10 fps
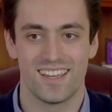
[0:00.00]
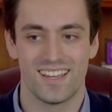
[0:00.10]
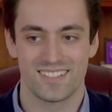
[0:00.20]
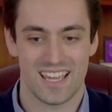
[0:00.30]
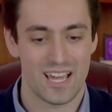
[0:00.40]

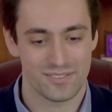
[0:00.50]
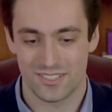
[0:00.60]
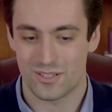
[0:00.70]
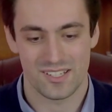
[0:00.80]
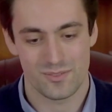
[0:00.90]
to have to
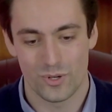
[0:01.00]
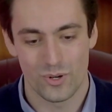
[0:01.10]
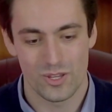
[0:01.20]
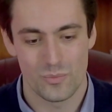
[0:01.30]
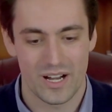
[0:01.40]
transport
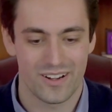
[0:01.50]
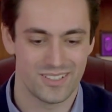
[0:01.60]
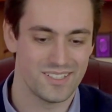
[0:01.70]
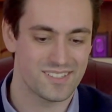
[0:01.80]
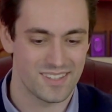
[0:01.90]
them,
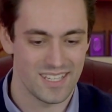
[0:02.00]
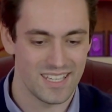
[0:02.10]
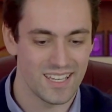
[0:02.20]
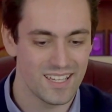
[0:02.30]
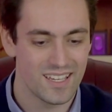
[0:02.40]
whereas the
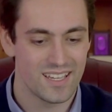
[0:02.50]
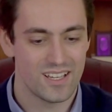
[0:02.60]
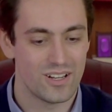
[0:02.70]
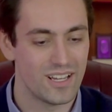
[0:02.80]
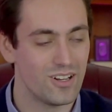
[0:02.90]

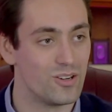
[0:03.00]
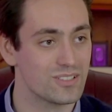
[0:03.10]
Oxford...